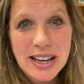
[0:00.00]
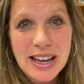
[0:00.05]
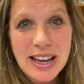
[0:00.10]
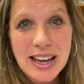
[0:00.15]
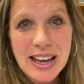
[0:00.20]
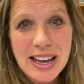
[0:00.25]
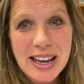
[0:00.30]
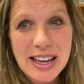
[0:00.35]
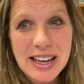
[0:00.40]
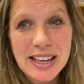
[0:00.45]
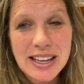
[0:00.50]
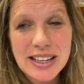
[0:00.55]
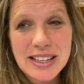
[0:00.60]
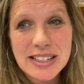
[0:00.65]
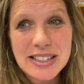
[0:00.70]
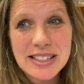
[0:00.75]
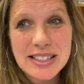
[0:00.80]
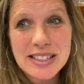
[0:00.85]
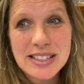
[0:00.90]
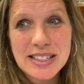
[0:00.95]

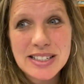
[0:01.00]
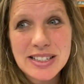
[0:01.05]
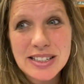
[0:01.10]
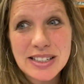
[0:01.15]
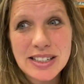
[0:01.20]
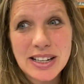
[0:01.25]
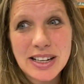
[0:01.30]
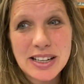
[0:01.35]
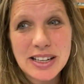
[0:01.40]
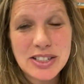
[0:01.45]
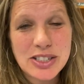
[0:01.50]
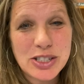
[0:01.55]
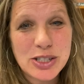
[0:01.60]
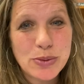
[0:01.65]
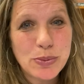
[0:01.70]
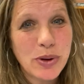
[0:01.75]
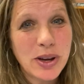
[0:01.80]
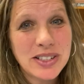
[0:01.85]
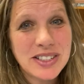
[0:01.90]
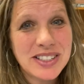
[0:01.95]
and I
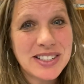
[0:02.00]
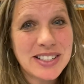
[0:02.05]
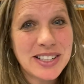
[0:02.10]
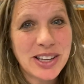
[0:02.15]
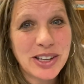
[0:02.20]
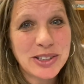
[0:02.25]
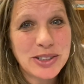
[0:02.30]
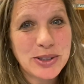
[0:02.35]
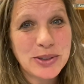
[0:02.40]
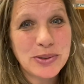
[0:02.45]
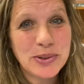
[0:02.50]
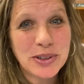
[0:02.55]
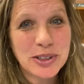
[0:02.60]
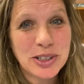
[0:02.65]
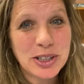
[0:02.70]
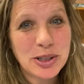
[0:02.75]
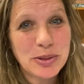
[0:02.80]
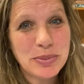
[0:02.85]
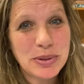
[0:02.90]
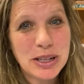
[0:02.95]
just wanted to tell you a
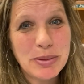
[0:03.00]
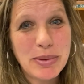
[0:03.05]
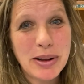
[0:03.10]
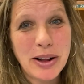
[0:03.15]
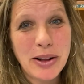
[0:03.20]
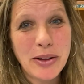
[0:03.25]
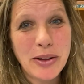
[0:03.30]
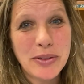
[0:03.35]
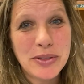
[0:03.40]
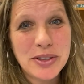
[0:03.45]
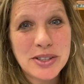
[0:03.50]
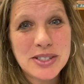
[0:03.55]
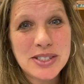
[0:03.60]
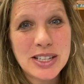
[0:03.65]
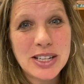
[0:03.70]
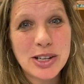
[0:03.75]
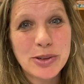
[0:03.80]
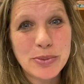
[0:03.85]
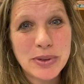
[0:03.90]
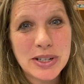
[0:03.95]
little bit about this
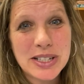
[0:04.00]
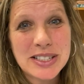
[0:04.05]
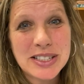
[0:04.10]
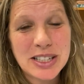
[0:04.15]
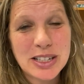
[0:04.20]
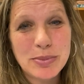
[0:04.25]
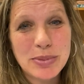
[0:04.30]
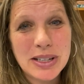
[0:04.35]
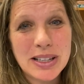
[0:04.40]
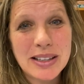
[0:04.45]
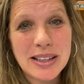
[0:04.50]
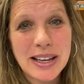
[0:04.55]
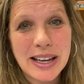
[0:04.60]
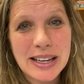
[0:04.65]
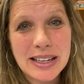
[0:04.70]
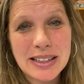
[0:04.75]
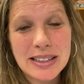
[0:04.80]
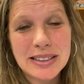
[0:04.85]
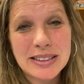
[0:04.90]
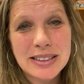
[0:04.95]
year and what it's going to be
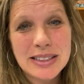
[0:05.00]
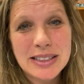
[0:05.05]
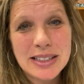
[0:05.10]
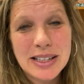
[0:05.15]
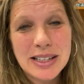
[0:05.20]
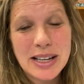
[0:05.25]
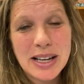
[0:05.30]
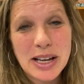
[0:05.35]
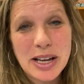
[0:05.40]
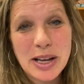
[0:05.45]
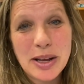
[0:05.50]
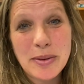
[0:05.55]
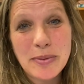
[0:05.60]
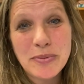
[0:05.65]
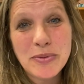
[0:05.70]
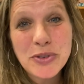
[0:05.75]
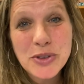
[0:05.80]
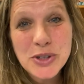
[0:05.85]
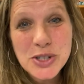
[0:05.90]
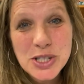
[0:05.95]
like.
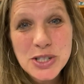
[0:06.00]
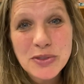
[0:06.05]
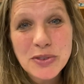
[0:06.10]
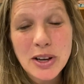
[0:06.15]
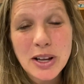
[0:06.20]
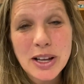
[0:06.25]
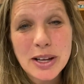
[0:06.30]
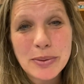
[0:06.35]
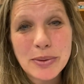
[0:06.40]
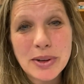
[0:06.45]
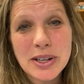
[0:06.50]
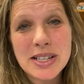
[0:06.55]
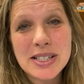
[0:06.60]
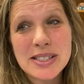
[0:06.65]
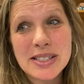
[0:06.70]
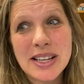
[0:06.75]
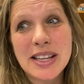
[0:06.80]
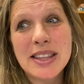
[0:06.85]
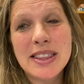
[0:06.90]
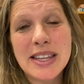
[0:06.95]
First of all, I want to
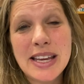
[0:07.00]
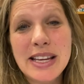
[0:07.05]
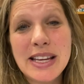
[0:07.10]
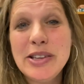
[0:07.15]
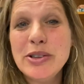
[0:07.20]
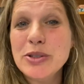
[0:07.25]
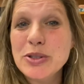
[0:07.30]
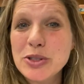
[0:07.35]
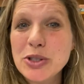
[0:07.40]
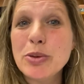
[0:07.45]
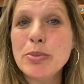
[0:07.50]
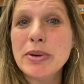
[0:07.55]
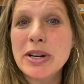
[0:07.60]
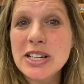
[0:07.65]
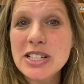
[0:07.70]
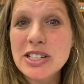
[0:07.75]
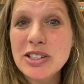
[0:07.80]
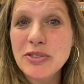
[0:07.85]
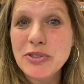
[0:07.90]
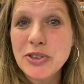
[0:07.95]
say thank you so
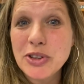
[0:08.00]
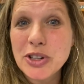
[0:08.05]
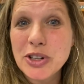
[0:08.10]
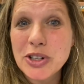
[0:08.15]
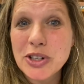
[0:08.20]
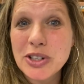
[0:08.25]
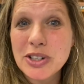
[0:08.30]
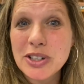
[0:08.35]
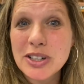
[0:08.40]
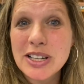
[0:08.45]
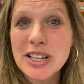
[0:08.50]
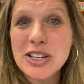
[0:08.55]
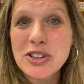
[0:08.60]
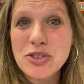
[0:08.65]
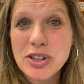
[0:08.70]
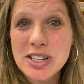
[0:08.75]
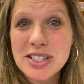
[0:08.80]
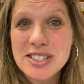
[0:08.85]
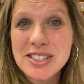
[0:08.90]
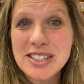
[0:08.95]
much for
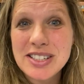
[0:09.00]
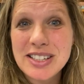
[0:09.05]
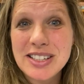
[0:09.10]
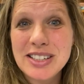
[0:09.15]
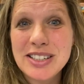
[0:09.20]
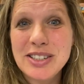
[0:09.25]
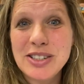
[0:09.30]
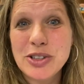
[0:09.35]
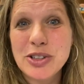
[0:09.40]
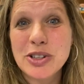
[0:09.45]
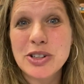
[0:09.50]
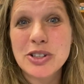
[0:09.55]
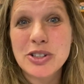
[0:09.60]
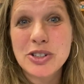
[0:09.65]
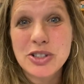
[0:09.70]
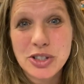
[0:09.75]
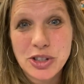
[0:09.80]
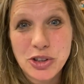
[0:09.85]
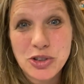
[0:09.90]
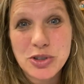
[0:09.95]
entrusting your
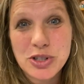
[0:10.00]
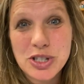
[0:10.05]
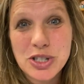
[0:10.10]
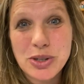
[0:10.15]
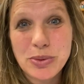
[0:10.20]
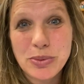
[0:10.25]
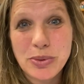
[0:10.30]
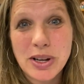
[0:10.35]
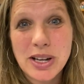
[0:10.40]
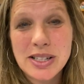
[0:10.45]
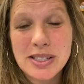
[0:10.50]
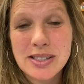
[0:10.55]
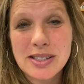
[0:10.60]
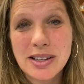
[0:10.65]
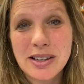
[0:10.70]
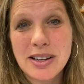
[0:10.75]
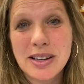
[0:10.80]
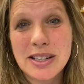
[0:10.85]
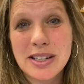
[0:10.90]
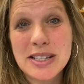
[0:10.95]
children to us
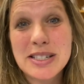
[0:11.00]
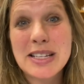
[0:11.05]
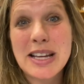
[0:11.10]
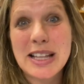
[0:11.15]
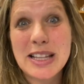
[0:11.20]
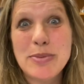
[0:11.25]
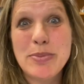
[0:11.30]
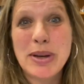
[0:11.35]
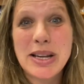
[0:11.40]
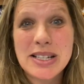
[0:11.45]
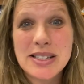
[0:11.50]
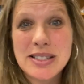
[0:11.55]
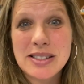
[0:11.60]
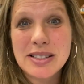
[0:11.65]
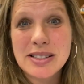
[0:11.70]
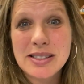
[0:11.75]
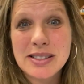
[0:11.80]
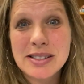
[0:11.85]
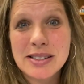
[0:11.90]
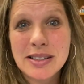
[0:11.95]
on a daily
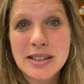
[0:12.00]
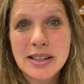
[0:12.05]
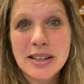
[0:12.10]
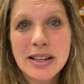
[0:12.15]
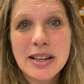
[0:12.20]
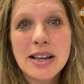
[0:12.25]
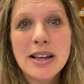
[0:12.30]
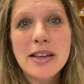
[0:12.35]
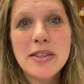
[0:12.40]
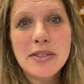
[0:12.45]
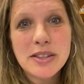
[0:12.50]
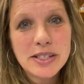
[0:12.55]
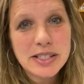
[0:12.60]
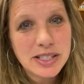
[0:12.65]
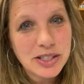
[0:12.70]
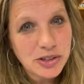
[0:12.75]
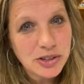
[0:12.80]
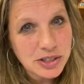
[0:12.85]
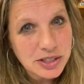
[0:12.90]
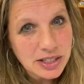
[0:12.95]
basis. This
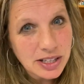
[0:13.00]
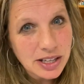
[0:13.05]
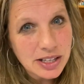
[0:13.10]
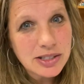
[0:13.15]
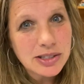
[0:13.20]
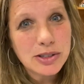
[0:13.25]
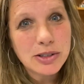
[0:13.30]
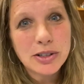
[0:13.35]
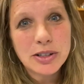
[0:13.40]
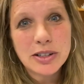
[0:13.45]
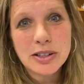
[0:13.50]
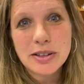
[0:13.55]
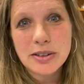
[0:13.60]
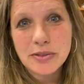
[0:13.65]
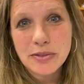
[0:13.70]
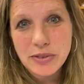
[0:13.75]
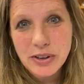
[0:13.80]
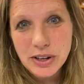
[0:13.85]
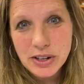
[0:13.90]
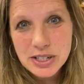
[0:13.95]
year does look
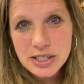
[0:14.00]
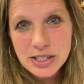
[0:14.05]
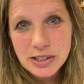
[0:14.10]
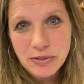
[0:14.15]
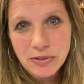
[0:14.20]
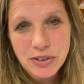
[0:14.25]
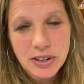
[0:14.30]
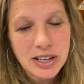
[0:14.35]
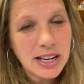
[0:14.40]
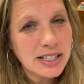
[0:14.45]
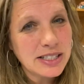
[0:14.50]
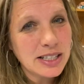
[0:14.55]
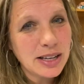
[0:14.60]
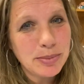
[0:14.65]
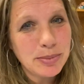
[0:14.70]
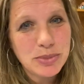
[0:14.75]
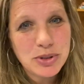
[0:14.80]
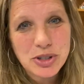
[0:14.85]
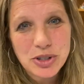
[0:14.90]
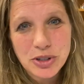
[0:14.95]
very different, as
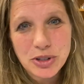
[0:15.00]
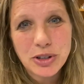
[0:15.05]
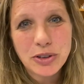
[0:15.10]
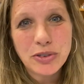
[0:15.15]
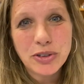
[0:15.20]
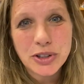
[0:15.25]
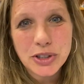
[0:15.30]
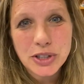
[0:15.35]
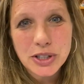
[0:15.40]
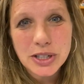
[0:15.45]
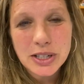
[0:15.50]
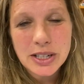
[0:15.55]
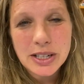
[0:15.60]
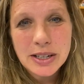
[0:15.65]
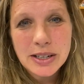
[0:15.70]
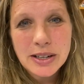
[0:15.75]
I'm sure you've heard,